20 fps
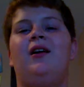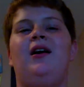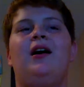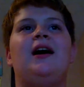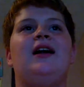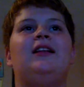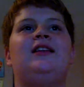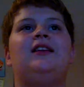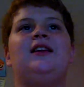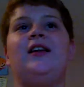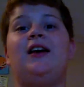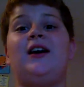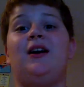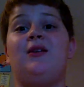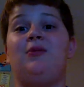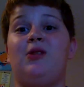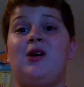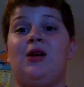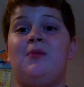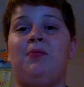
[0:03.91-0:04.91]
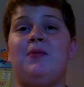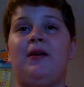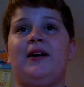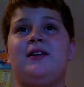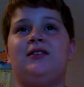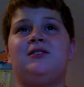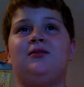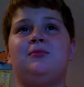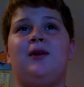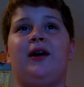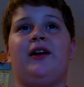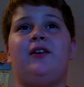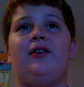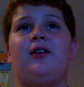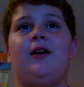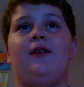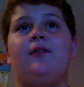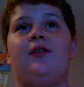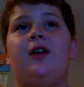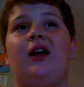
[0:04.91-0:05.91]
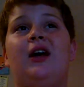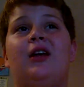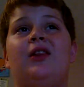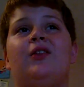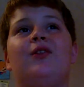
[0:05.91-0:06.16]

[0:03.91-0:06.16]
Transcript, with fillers: and today we are playing some Minecraft.